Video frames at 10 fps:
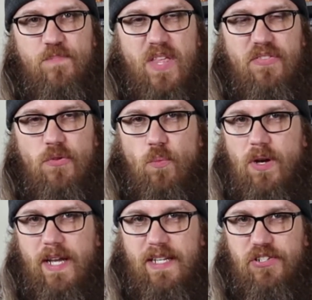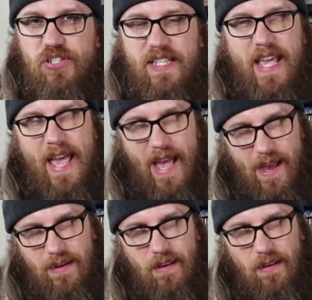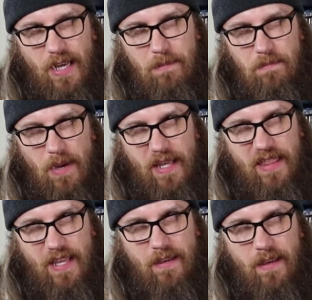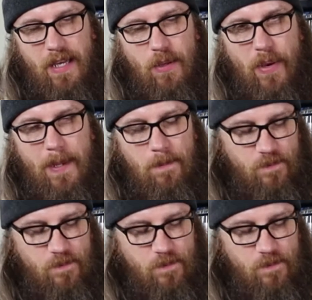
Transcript: than the one I initially had, I think, anyway.